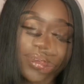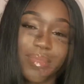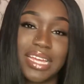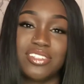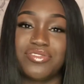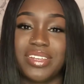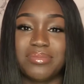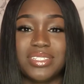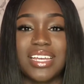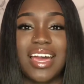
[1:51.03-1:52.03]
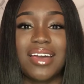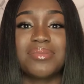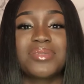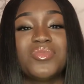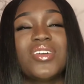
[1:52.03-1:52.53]
My dream
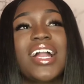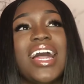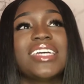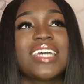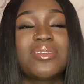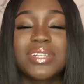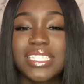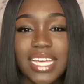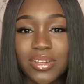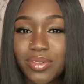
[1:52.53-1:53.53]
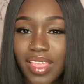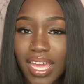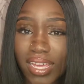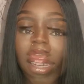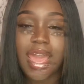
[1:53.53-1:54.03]
job. Come on, guys. I don't want to tell you
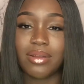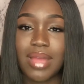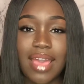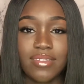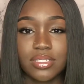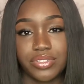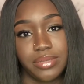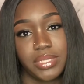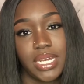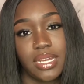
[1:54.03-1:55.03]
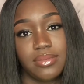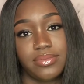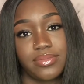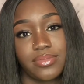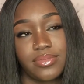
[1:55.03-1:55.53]
that. I don't have a dream job.